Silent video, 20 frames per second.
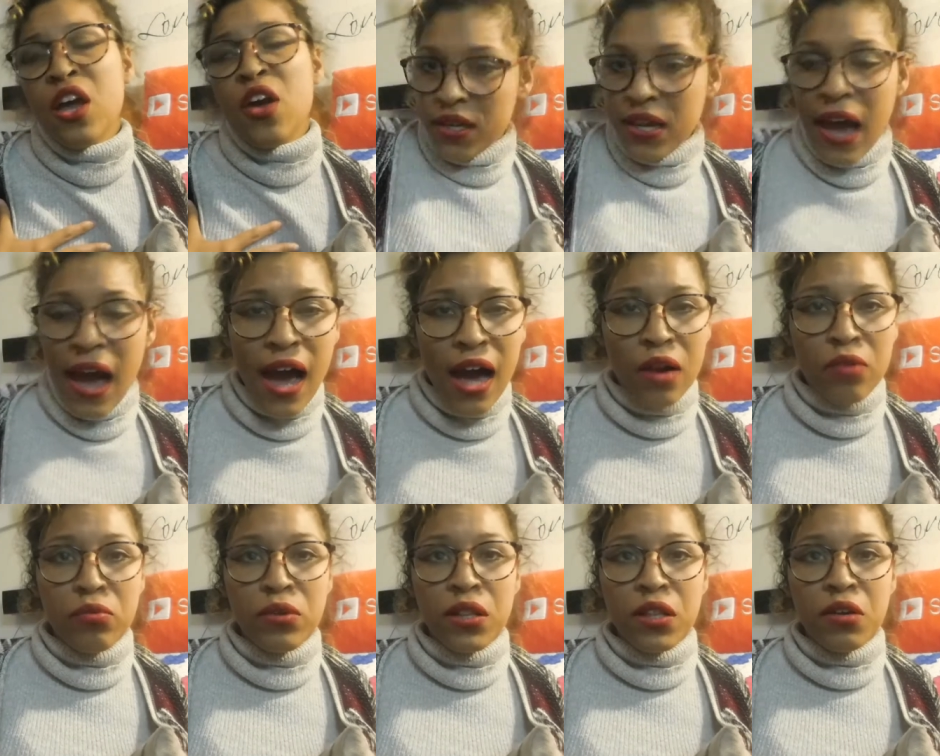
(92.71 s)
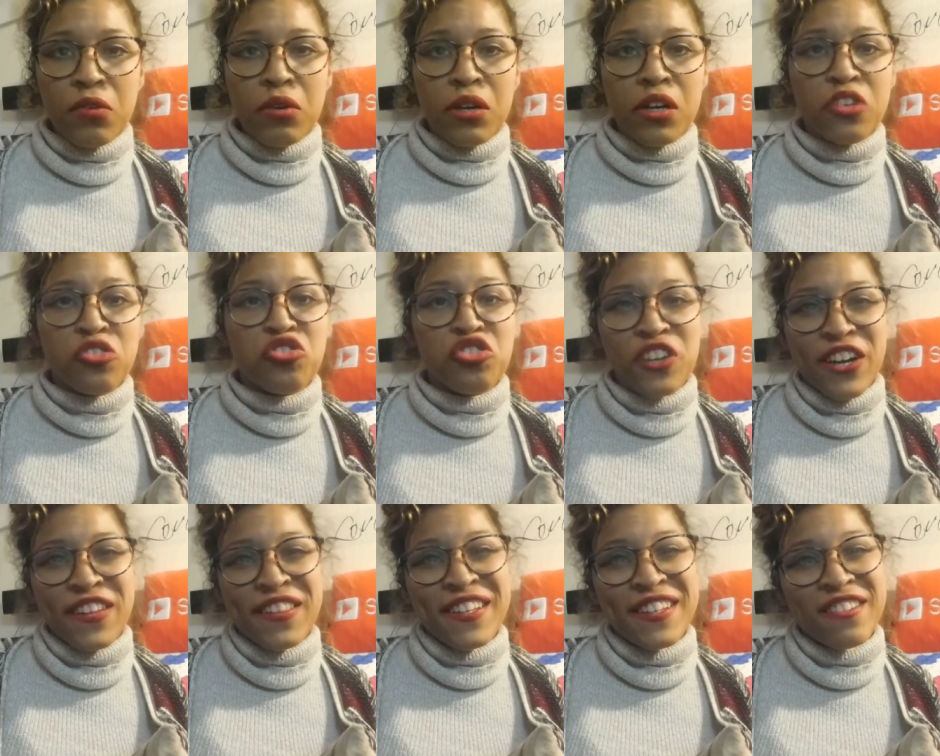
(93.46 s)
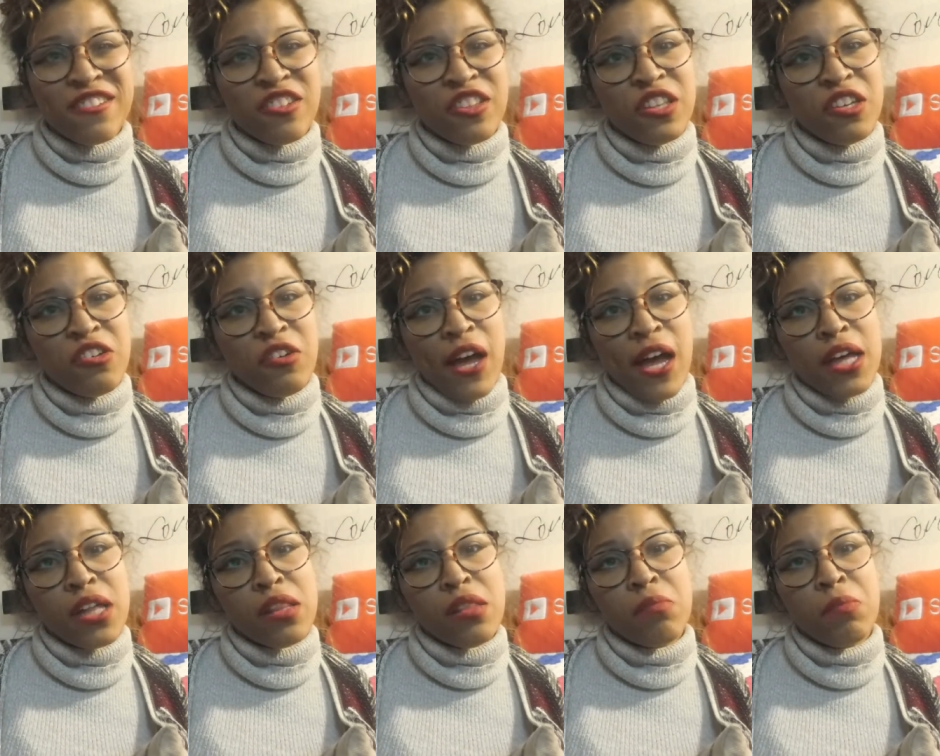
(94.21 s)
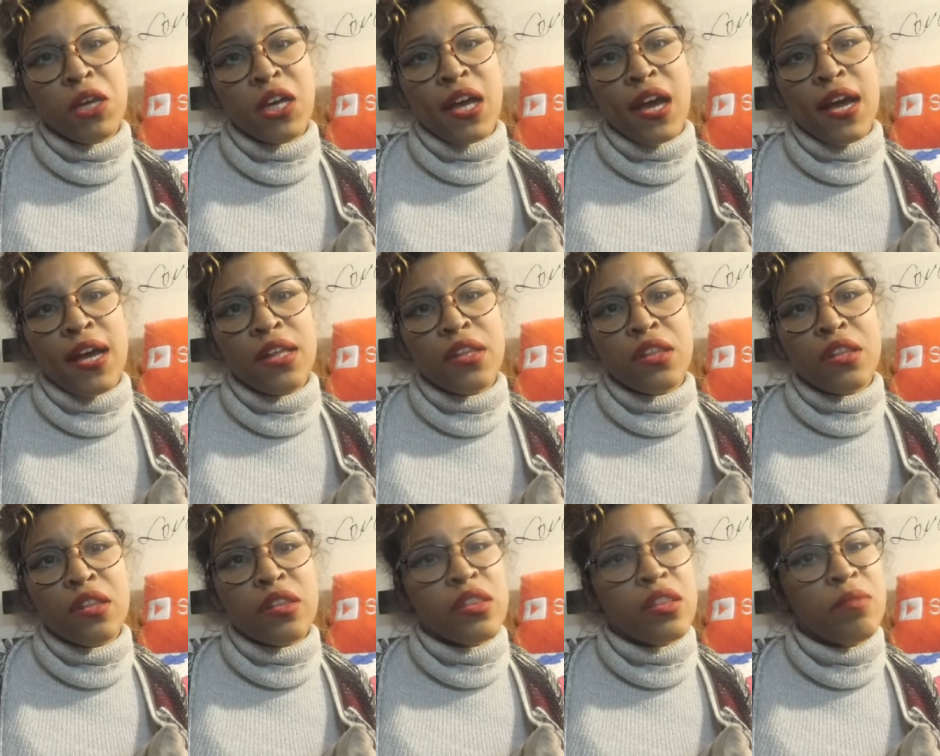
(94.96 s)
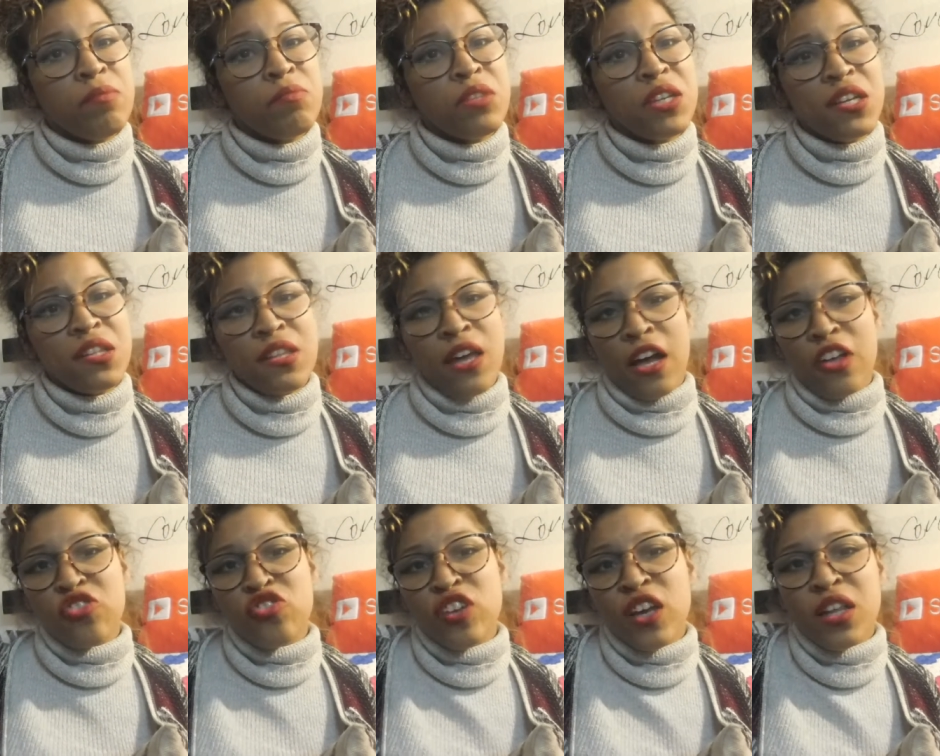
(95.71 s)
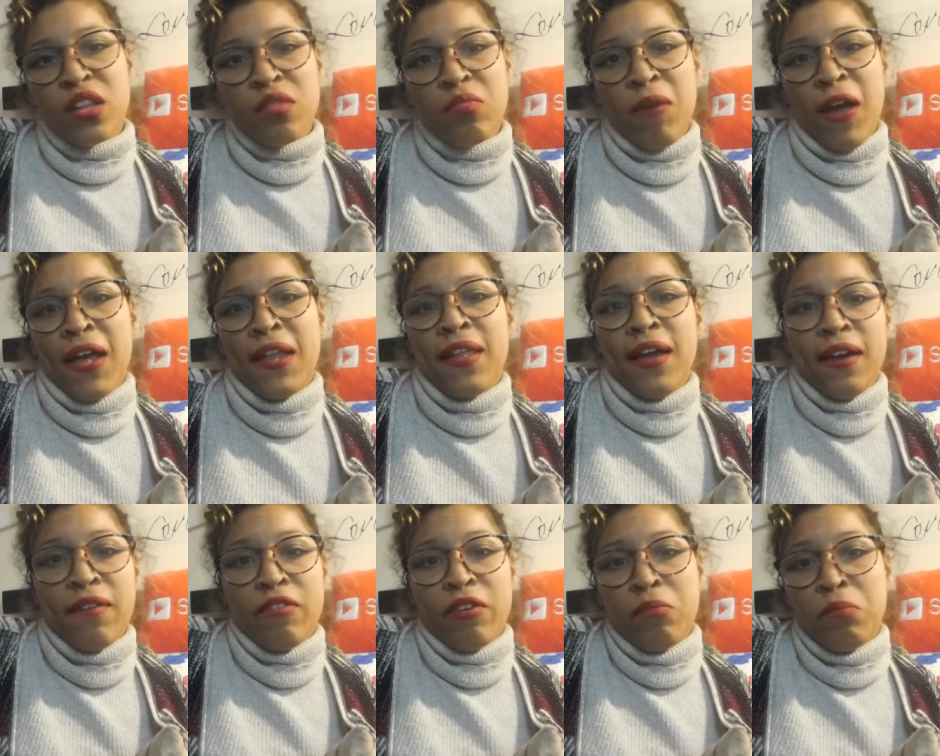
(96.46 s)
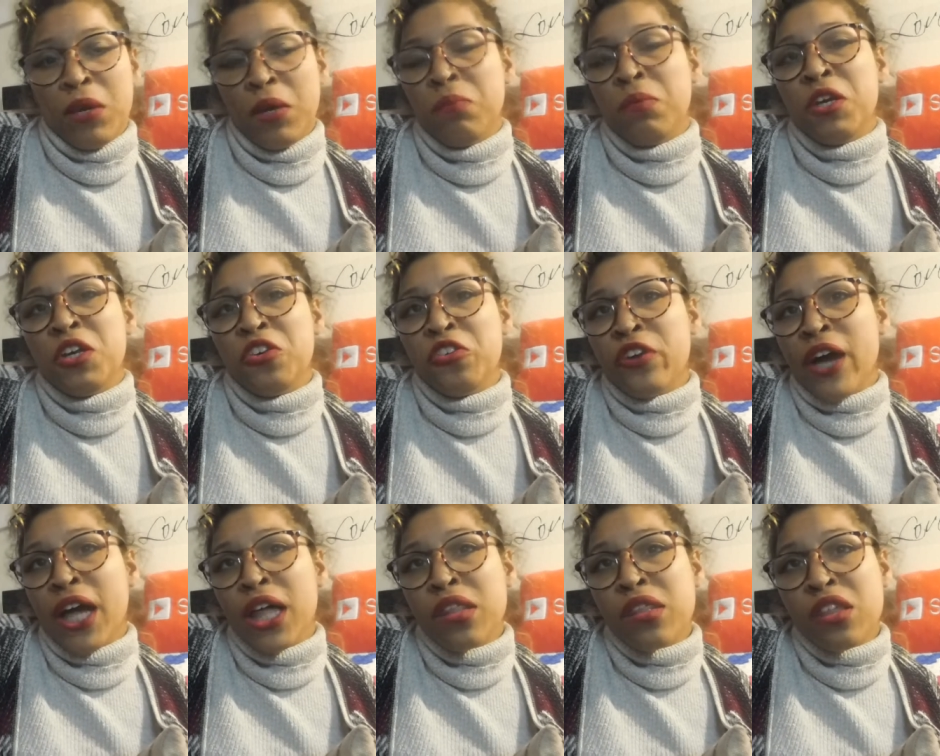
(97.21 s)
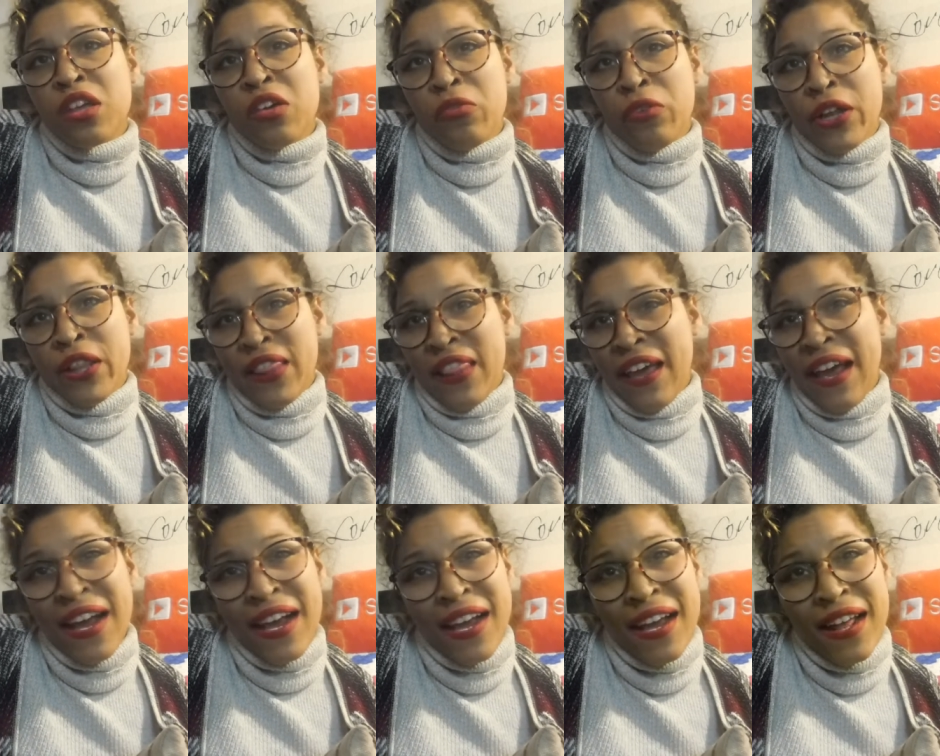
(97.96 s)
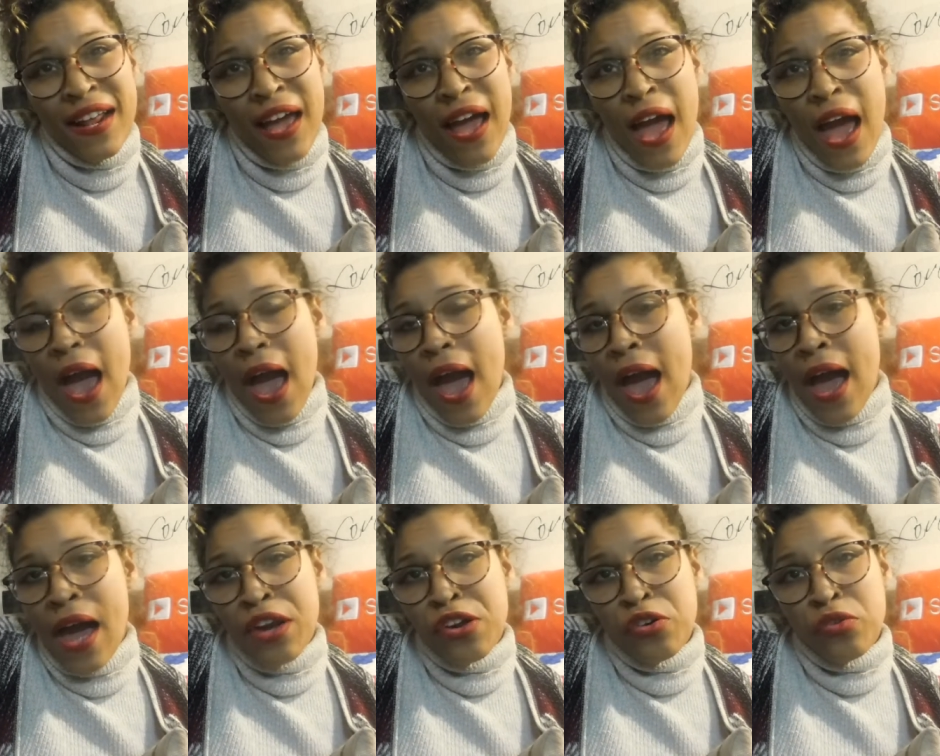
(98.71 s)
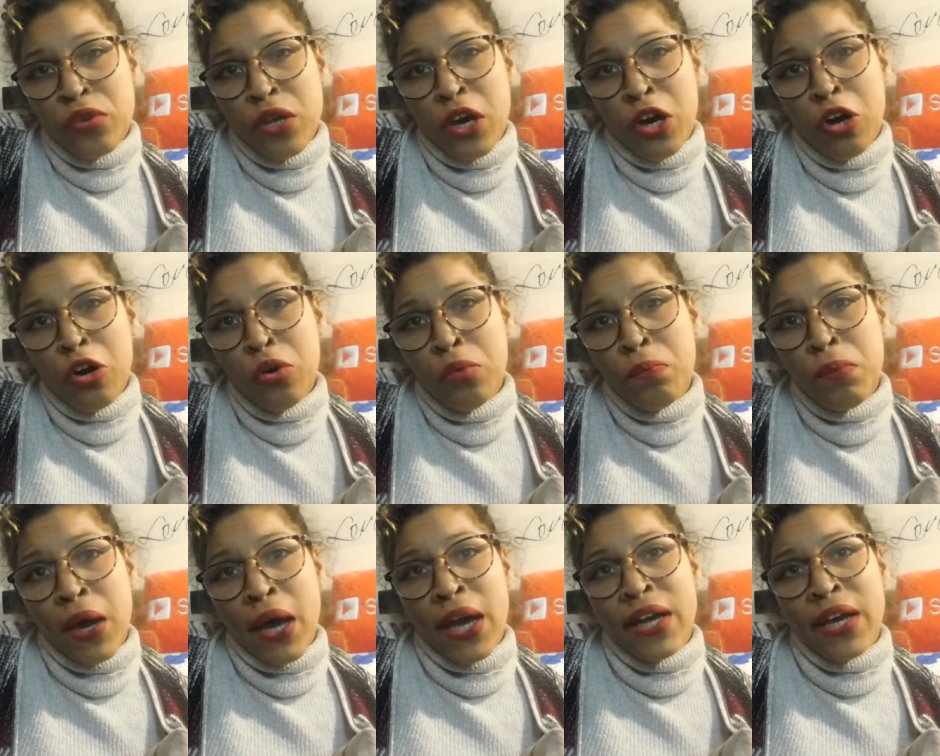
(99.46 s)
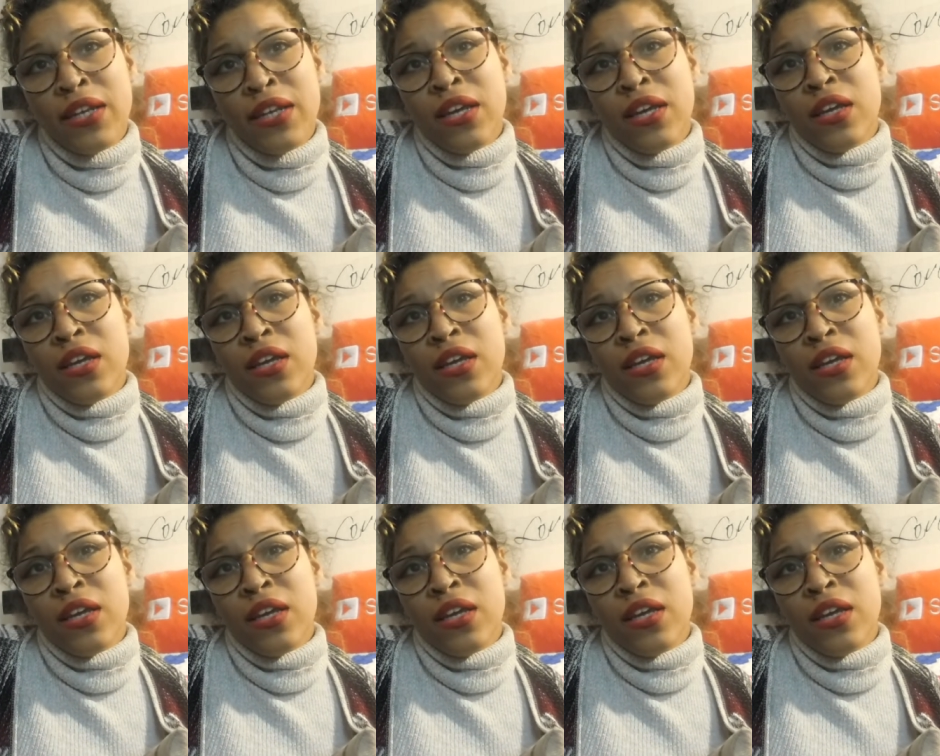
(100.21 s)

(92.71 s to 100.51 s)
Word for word: Yeah, I really want to share this with you guys because it's something that changed my life and maybe you guys can relate. I don't know, but